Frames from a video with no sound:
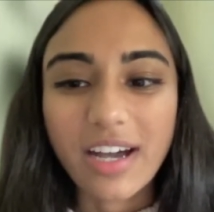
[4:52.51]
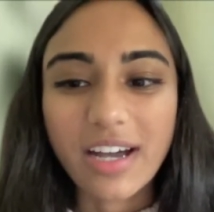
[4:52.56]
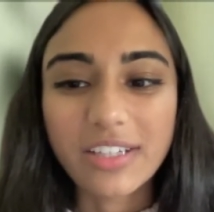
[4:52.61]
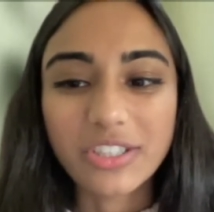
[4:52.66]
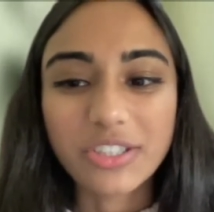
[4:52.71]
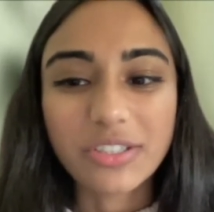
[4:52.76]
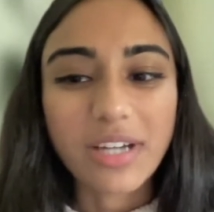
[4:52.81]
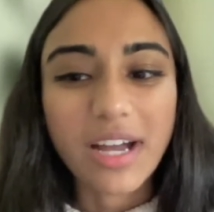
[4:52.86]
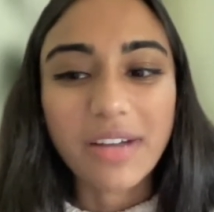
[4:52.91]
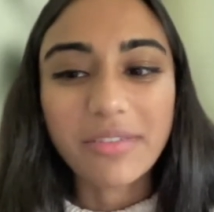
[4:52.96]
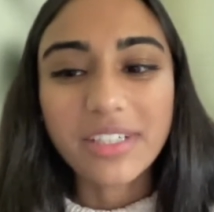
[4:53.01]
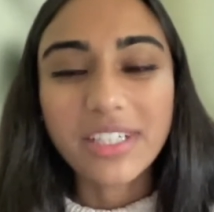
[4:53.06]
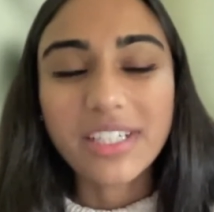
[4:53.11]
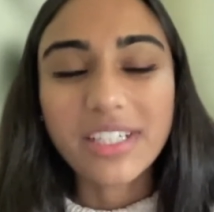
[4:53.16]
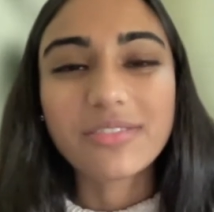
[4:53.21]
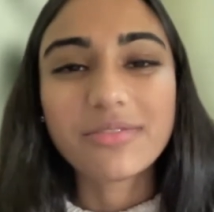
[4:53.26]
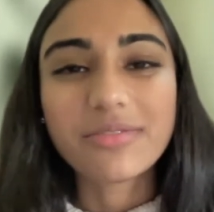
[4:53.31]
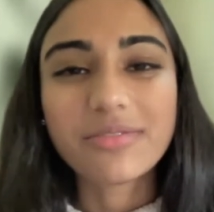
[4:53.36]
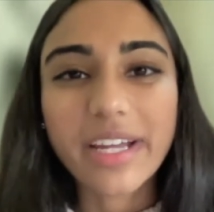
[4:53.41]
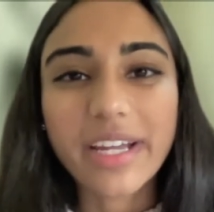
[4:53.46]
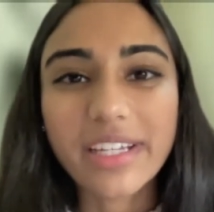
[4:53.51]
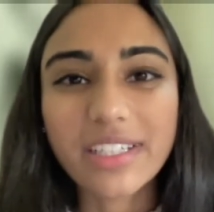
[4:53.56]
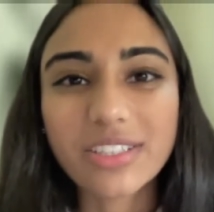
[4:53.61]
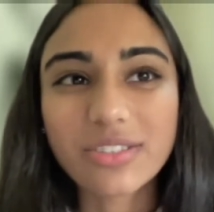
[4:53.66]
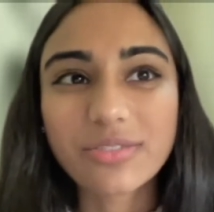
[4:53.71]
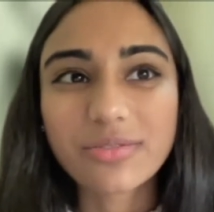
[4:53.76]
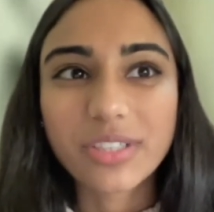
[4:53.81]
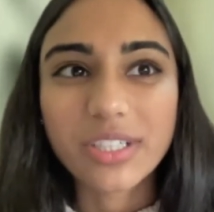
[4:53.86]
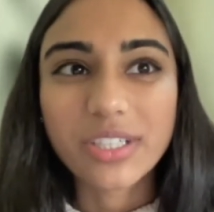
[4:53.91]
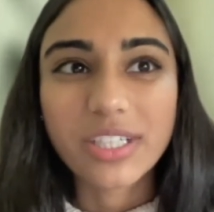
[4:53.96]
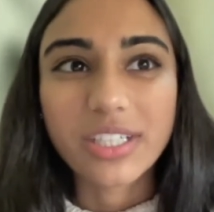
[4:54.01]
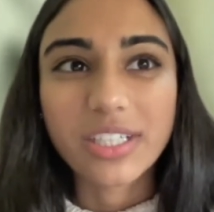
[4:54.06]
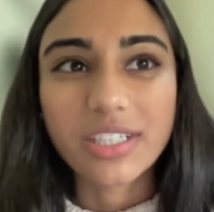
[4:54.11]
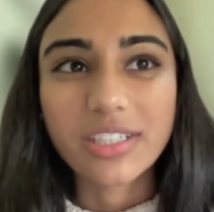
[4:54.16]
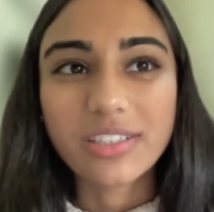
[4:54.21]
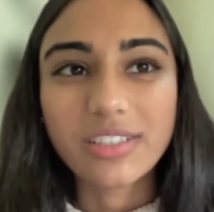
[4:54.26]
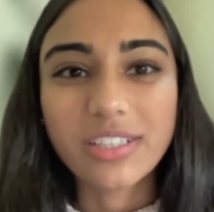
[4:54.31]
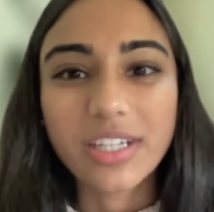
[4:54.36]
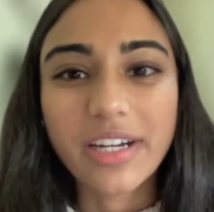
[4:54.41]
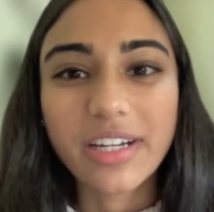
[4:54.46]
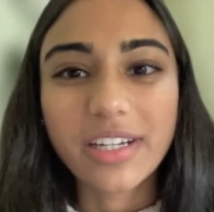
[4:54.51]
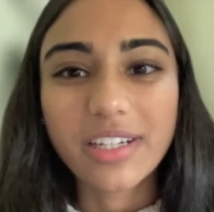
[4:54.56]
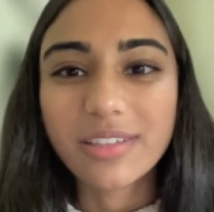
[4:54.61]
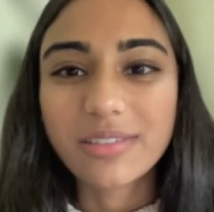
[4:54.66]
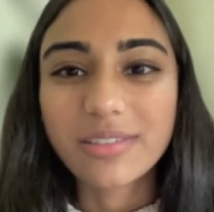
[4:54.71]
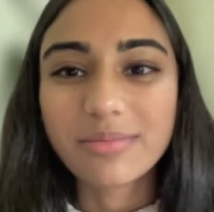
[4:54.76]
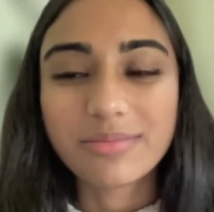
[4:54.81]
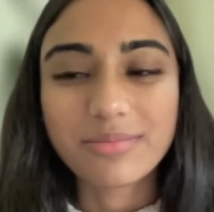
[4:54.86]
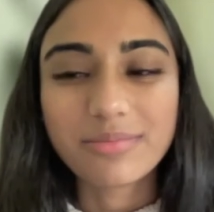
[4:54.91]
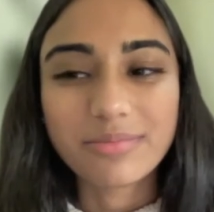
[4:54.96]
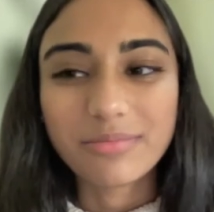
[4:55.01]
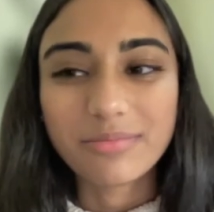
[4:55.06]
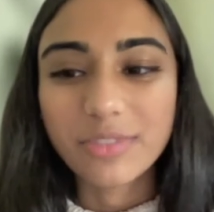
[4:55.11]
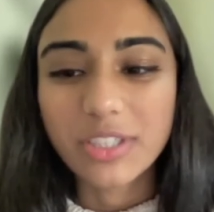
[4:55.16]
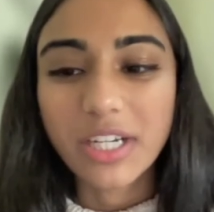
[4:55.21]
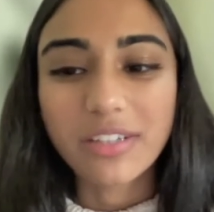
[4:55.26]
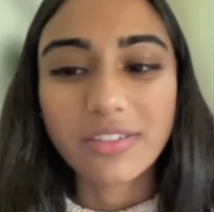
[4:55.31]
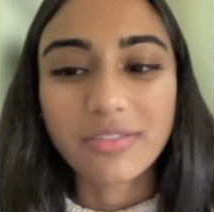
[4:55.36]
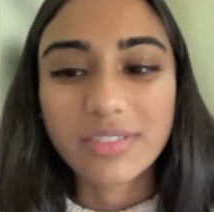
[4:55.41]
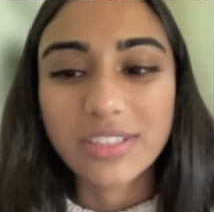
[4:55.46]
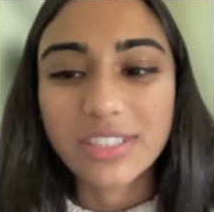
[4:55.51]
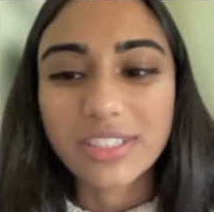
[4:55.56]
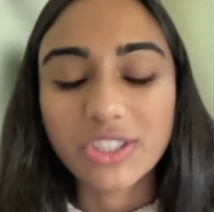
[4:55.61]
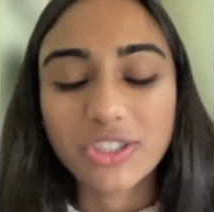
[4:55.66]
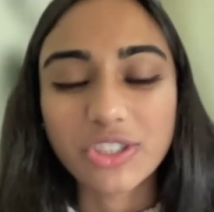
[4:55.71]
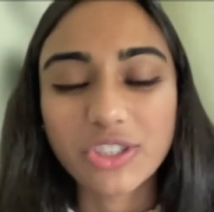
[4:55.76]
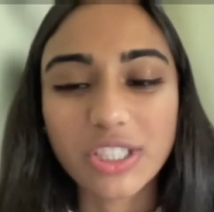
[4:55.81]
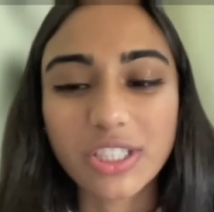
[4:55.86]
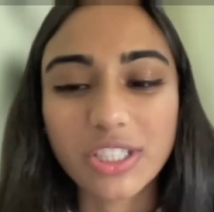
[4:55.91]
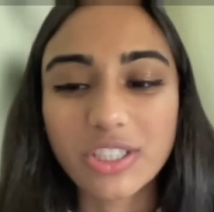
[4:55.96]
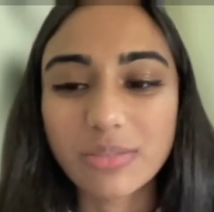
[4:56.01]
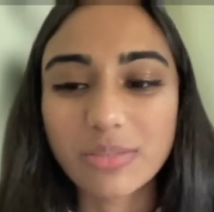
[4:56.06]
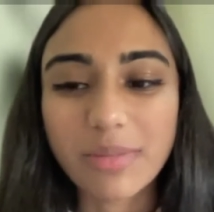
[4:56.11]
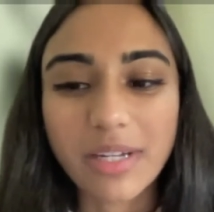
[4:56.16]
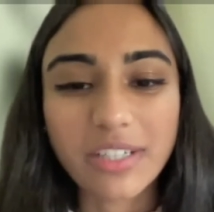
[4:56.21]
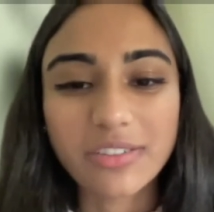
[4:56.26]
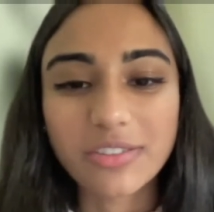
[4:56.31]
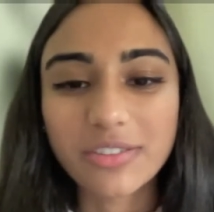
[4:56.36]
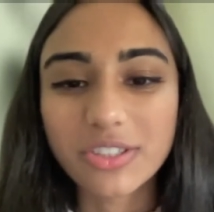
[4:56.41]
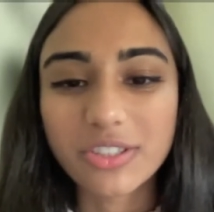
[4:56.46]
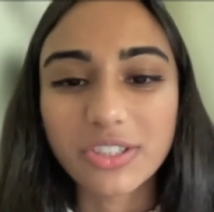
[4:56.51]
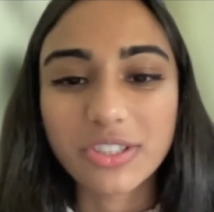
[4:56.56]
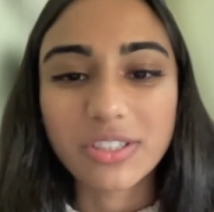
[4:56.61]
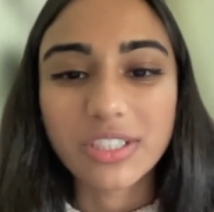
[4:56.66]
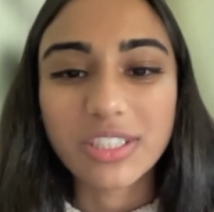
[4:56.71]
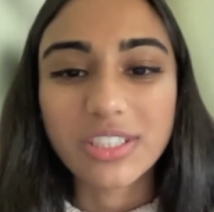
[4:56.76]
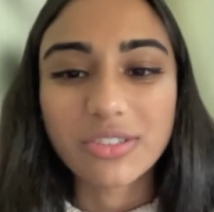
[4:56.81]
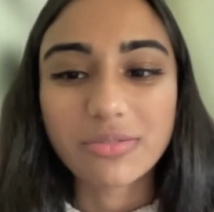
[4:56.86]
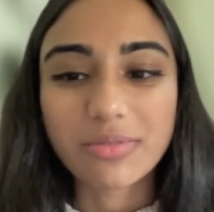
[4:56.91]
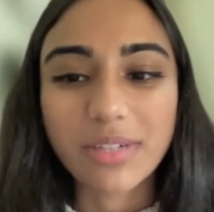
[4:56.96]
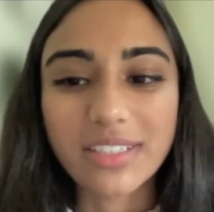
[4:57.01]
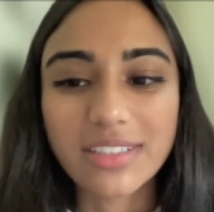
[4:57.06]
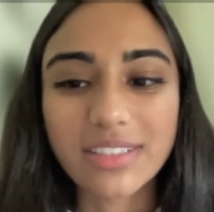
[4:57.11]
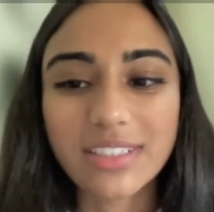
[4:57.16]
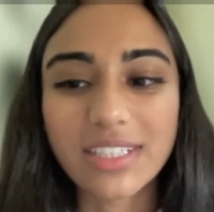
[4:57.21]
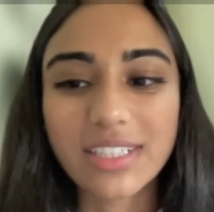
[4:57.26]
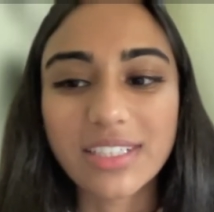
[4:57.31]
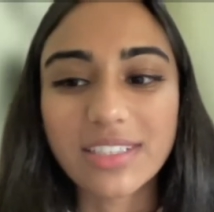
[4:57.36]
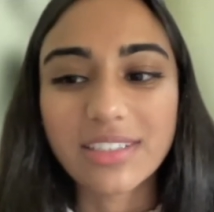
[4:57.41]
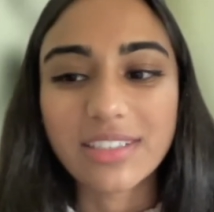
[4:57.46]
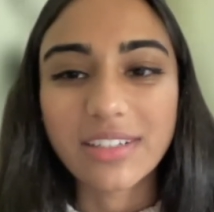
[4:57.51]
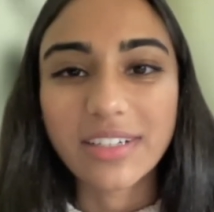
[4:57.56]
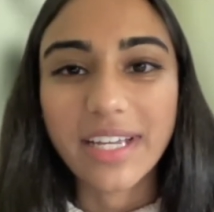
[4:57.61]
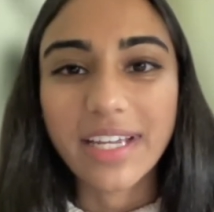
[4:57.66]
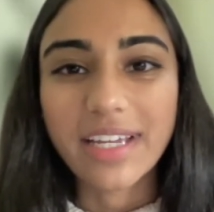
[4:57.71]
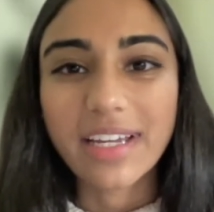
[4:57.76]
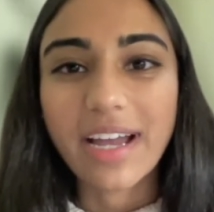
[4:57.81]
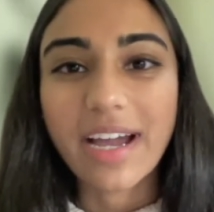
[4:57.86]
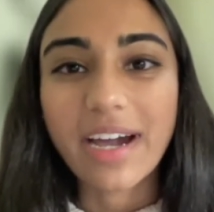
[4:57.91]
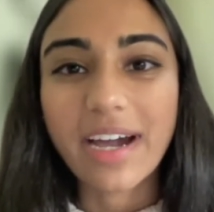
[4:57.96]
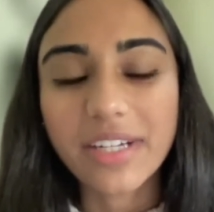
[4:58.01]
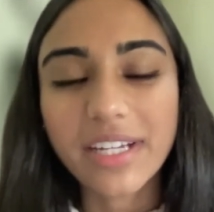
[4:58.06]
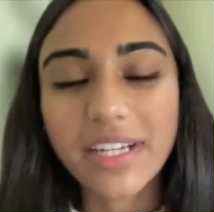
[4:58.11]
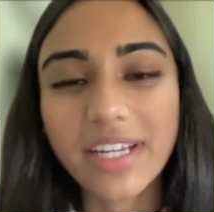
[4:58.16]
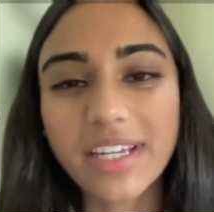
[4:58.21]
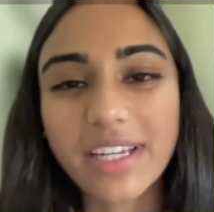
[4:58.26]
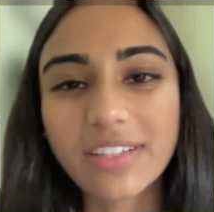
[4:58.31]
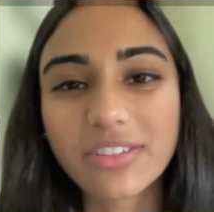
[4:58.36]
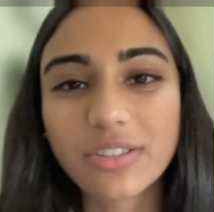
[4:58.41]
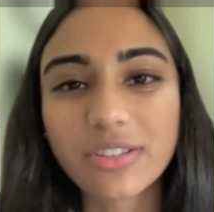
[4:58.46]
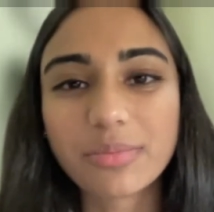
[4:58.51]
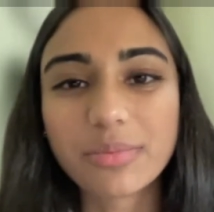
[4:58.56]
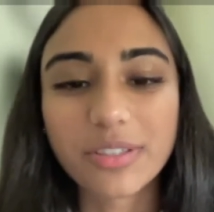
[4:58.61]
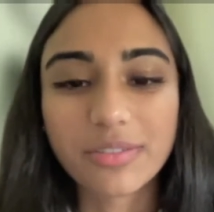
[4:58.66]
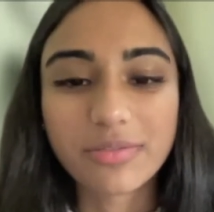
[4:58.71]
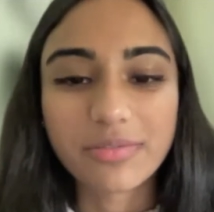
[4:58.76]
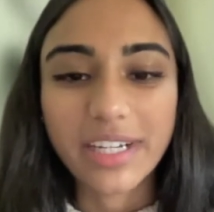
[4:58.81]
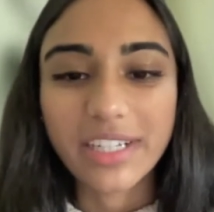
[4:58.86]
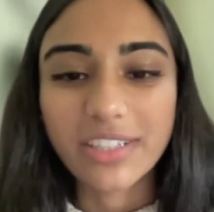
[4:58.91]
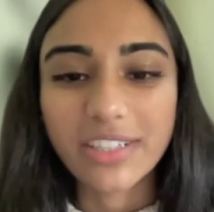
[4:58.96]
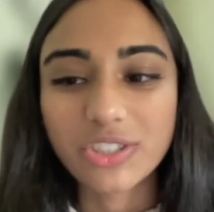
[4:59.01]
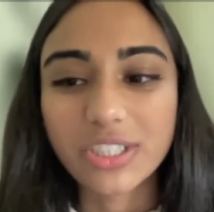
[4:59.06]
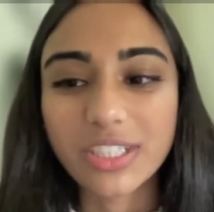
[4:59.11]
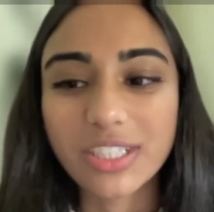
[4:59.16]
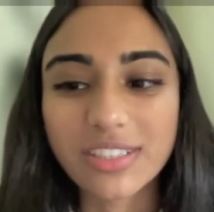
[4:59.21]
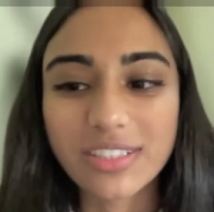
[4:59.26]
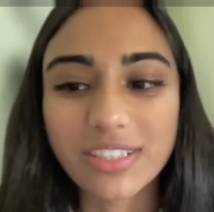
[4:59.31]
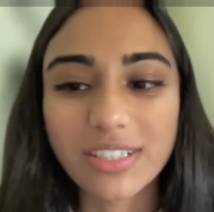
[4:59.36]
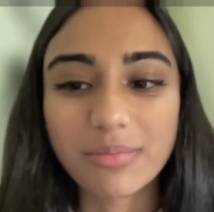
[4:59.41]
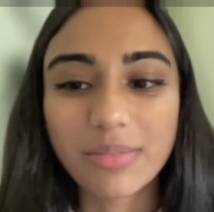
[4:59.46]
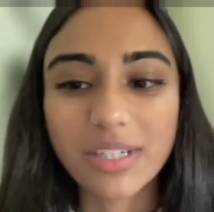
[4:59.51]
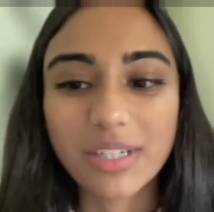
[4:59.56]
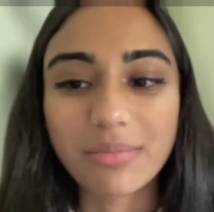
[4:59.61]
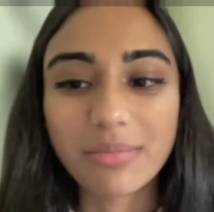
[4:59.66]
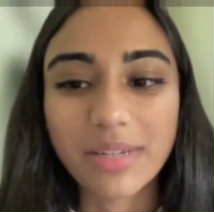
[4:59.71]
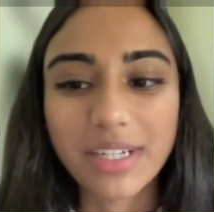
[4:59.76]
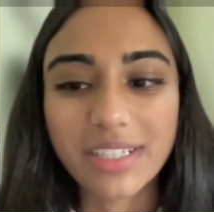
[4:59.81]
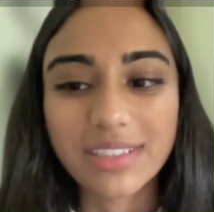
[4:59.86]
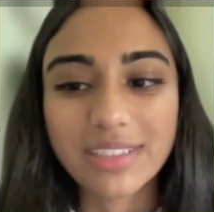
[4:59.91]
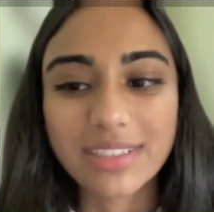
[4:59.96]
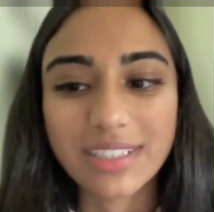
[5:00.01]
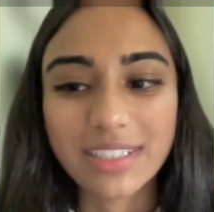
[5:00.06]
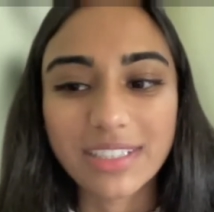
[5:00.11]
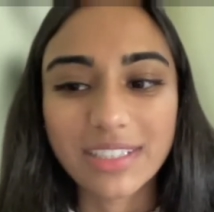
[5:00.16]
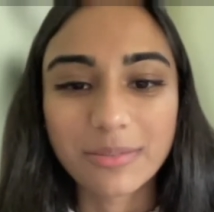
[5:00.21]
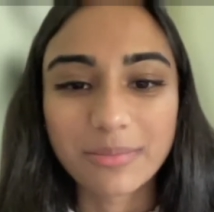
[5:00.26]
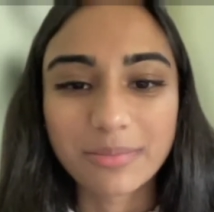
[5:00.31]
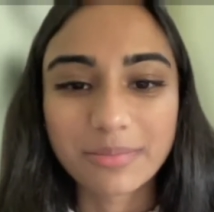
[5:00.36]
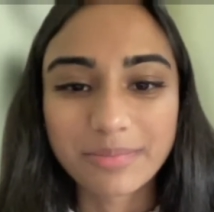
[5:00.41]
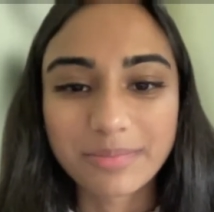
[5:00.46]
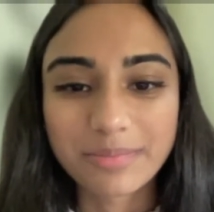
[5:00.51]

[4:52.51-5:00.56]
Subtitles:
Do you have any advice for young physicians, medical students, residents on how to handle perfectionism in medicine?